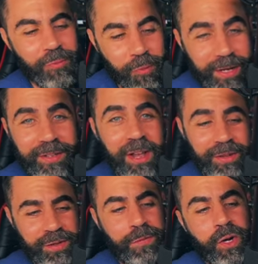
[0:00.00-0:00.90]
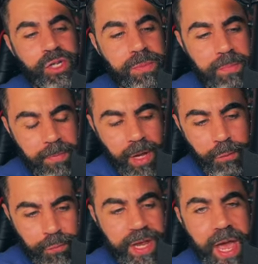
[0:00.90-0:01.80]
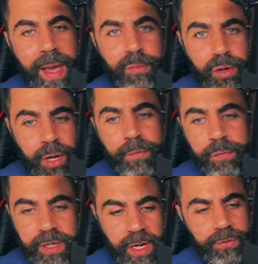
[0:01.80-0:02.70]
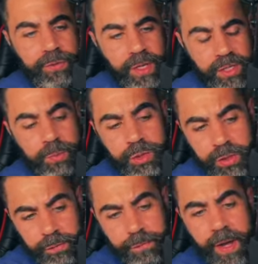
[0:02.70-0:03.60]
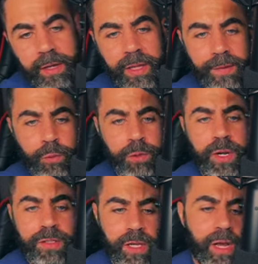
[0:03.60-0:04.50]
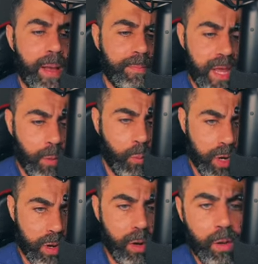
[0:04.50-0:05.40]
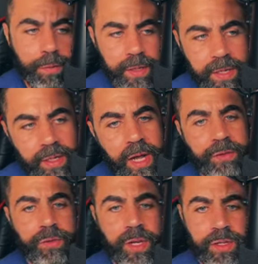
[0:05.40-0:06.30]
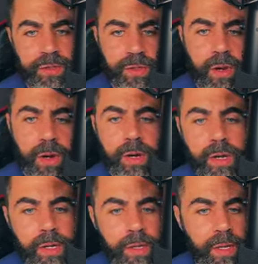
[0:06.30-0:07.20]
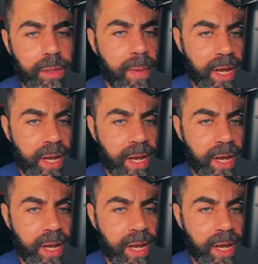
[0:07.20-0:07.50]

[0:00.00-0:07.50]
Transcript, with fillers: erectile dysfunction uh, rehab recovery consultation, which you can find at livecortex.com, down where all the consultations are and the